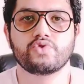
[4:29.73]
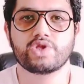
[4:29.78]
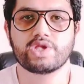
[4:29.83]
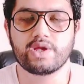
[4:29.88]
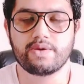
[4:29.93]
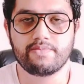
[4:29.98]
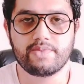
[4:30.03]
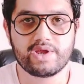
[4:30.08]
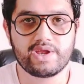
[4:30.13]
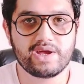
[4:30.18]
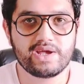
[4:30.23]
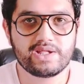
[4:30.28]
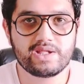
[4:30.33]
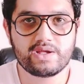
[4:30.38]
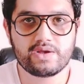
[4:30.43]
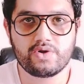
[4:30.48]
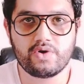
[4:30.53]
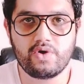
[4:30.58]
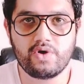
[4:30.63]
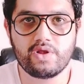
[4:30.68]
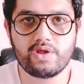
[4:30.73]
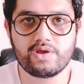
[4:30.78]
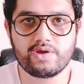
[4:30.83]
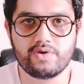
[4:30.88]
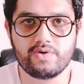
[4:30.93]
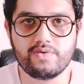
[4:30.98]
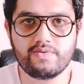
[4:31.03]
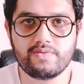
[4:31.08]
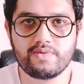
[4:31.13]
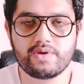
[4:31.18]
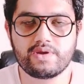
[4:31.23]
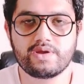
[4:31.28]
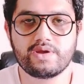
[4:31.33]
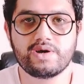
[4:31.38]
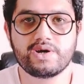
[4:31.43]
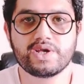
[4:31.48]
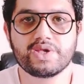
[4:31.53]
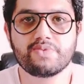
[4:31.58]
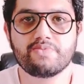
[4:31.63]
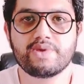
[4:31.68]
To summarize it all now,
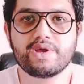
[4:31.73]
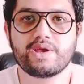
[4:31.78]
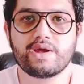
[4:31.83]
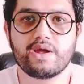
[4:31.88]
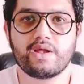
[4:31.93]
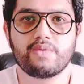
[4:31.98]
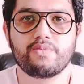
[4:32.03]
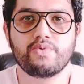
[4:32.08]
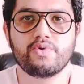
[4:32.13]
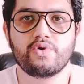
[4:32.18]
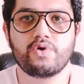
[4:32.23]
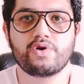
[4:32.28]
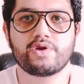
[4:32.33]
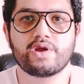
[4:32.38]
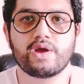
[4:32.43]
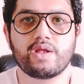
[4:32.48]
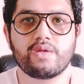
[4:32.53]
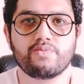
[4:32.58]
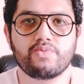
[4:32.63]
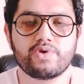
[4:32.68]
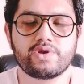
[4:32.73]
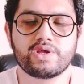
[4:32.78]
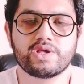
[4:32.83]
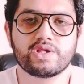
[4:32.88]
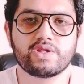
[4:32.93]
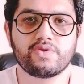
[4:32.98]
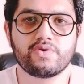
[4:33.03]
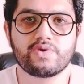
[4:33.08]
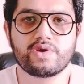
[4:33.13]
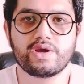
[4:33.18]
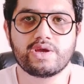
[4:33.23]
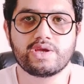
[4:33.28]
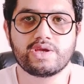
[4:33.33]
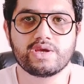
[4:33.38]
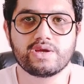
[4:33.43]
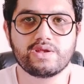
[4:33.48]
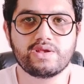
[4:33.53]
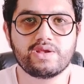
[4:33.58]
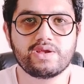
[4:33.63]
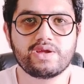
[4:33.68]
nursemaid elbow or elbow
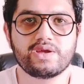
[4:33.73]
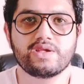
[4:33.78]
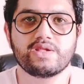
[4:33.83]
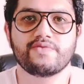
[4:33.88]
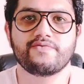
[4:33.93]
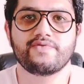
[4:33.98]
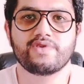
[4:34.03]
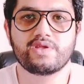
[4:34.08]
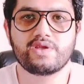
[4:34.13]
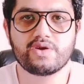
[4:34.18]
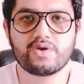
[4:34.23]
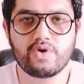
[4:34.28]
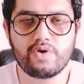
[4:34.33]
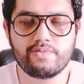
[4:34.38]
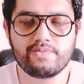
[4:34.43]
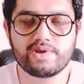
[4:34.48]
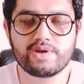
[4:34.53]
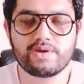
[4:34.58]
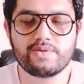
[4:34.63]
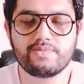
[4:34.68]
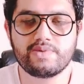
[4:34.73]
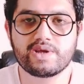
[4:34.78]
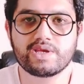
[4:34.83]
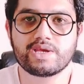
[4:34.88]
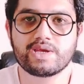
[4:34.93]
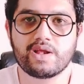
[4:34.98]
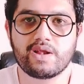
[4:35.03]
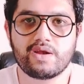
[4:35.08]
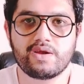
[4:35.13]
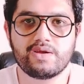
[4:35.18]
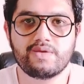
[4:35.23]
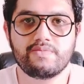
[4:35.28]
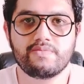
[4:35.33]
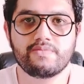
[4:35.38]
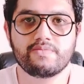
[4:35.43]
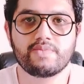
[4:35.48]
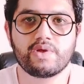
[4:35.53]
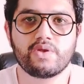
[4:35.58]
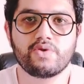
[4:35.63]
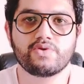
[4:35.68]
dislocation is very common among children
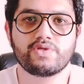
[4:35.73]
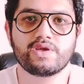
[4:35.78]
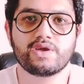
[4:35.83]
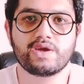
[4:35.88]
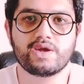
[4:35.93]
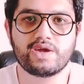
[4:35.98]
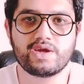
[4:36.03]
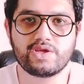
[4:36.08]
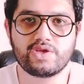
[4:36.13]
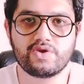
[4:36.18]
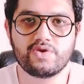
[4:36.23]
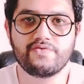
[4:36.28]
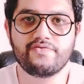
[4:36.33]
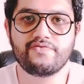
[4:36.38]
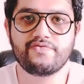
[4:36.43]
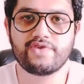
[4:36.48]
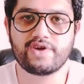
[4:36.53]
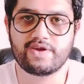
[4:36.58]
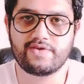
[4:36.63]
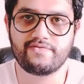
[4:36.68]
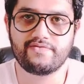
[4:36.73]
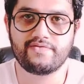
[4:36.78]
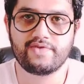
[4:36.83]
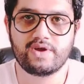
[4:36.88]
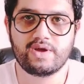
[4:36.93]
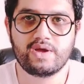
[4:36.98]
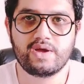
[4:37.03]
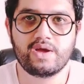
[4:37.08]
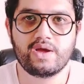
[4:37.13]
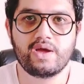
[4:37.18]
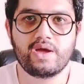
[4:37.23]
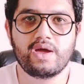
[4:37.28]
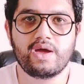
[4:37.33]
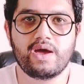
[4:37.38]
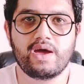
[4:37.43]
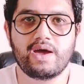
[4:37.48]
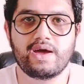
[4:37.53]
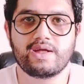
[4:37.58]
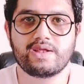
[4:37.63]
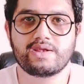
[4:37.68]
below the age of 5.
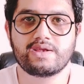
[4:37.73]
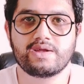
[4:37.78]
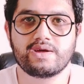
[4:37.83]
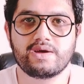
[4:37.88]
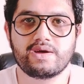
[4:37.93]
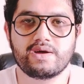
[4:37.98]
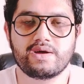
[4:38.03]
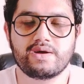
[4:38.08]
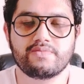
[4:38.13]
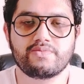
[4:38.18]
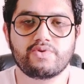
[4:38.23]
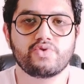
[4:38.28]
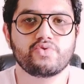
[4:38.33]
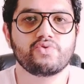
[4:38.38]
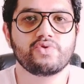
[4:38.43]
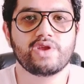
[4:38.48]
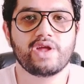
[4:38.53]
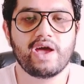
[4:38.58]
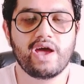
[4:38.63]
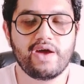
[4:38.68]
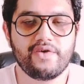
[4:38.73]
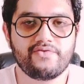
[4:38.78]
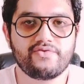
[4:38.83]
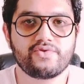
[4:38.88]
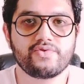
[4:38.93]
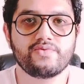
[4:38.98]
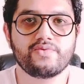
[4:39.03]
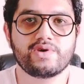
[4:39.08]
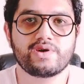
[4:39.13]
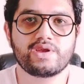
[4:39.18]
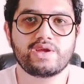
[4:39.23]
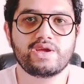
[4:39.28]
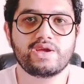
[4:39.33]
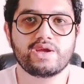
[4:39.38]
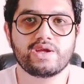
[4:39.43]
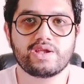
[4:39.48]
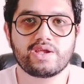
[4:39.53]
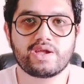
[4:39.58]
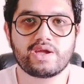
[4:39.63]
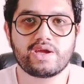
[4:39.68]
And you don't have to
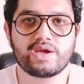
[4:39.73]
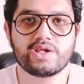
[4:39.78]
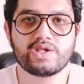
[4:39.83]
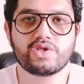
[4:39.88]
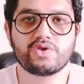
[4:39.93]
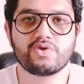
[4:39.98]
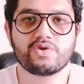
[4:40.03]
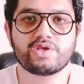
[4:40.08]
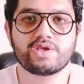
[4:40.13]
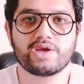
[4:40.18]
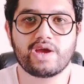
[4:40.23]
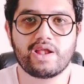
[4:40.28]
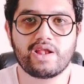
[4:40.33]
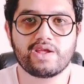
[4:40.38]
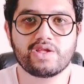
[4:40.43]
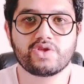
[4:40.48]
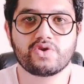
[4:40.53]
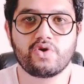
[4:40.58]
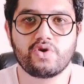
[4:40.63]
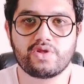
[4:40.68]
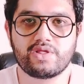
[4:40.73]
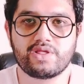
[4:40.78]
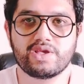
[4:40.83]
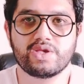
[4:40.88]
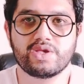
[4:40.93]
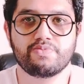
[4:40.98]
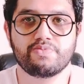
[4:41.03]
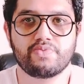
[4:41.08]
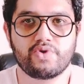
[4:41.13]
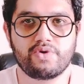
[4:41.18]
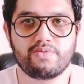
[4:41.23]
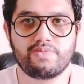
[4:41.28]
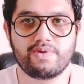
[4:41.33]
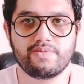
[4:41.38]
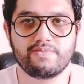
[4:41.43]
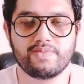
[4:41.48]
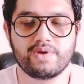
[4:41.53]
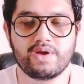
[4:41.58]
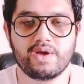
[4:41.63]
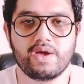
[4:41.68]
worry in case your child has got this
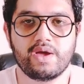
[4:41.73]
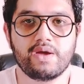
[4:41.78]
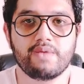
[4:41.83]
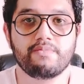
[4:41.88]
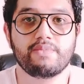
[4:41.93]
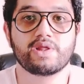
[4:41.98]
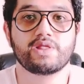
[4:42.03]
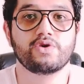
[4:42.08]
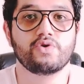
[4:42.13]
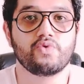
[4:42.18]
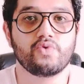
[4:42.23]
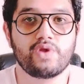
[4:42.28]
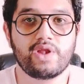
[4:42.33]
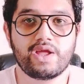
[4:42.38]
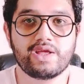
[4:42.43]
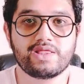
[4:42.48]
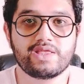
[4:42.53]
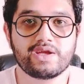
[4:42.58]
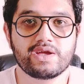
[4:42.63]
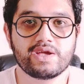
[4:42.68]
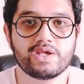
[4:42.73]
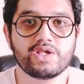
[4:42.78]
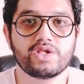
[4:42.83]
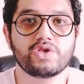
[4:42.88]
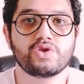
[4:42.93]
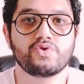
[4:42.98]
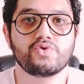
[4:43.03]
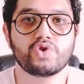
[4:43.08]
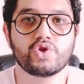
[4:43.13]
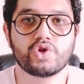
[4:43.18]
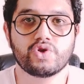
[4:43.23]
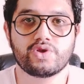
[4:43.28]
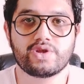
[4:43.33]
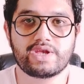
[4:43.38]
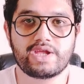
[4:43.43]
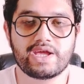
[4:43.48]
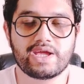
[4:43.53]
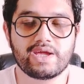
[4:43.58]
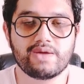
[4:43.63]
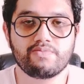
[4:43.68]
problem. But the only thing is, you
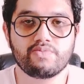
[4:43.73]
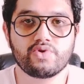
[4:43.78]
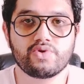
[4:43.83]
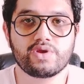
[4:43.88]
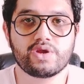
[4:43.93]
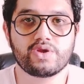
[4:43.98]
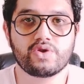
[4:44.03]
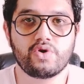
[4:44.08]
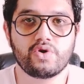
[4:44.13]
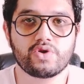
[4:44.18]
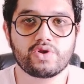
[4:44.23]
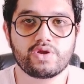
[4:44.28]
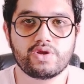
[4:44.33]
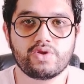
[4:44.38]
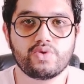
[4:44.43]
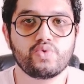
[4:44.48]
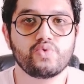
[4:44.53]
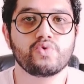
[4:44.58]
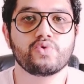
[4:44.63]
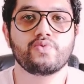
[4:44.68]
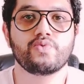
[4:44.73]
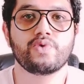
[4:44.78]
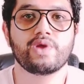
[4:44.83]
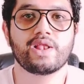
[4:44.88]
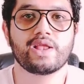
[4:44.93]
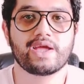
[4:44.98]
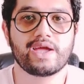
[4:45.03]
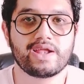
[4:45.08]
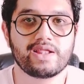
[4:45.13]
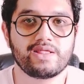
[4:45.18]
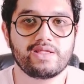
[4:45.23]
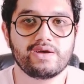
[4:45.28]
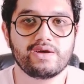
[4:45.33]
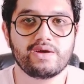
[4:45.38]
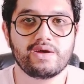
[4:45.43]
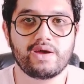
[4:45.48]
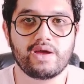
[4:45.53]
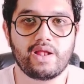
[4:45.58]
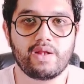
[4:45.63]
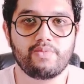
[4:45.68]
should take him to the doctor who will get
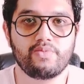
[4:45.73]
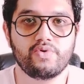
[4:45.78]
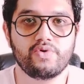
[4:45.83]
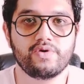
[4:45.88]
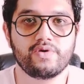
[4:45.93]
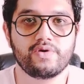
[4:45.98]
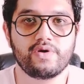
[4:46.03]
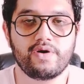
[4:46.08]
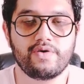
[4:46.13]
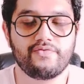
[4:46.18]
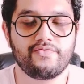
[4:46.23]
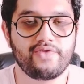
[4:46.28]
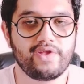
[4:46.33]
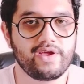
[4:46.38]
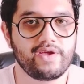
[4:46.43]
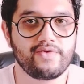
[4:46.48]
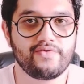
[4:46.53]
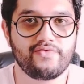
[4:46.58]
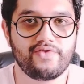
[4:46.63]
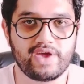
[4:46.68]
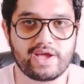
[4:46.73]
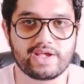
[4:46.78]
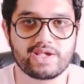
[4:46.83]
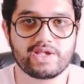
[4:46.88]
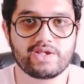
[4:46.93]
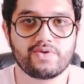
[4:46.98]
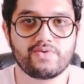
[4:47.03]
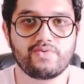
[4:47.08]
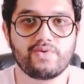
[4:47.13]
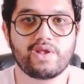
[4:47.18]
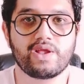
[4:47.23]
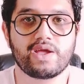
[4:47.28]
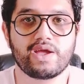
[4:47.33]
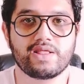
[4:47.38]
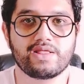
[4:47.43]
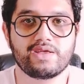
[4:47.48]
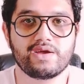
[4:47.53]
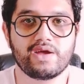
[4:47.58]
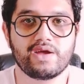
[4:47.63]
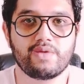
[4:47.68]
the elbow fixed, who will
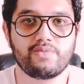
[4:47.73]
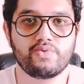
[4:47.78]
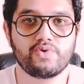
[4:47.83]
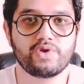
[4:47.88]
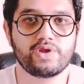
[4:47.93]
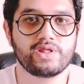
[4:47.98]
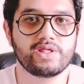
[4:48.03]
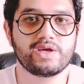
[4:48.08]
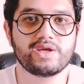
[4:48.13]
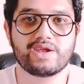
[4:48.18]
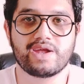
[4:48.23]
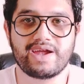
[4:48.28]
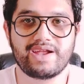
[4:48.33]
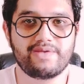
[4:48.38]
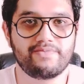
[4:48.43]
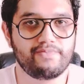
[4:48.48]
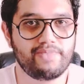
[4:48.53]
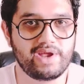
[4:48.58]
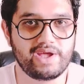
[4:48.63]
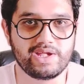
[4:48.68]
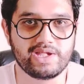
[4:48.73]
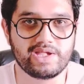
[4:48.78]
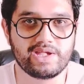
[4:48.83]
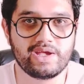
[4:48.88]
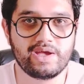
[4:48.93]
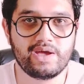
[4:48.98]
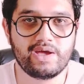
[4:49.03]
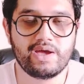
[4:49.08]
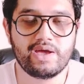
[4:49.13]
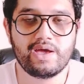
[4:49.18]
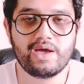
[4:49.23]
get the elbow in the right place.